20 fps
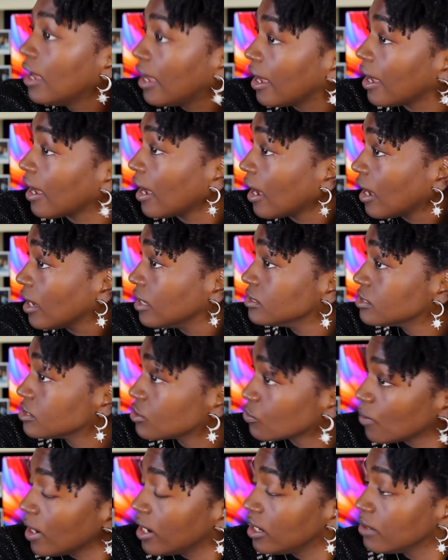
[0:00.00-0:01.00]
and
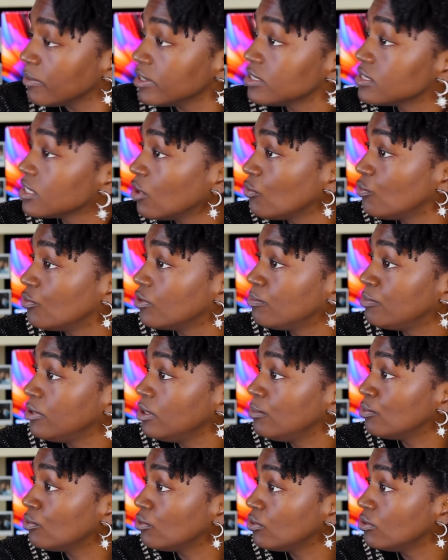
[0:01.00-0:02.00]
surrounding myself with
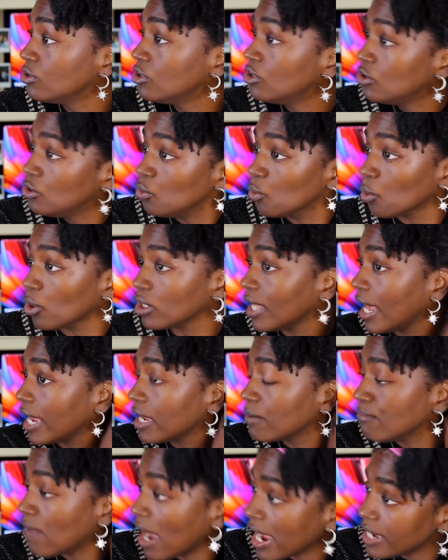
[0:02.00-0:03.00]
people who are
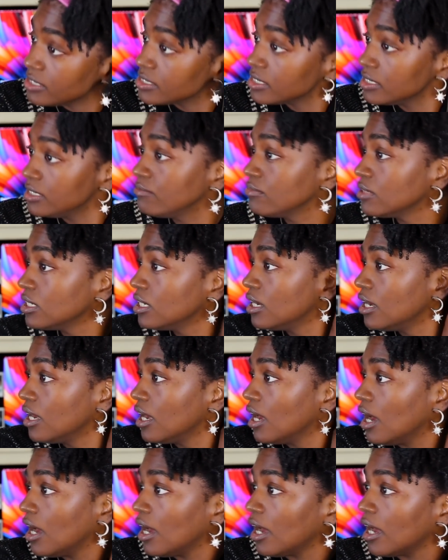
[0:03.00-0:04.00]
like-minded.
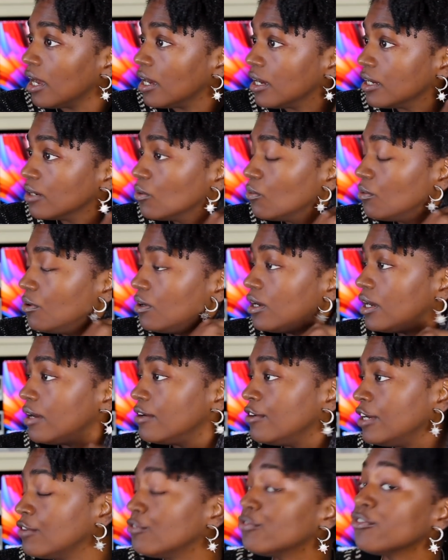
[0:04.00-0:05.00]

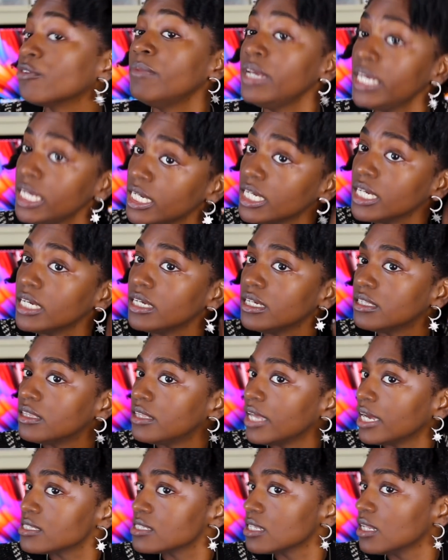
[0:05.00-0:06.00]
And for me,
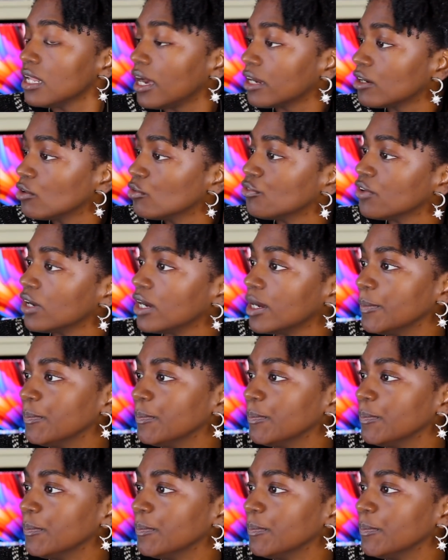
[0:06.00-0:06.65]
that's a lot of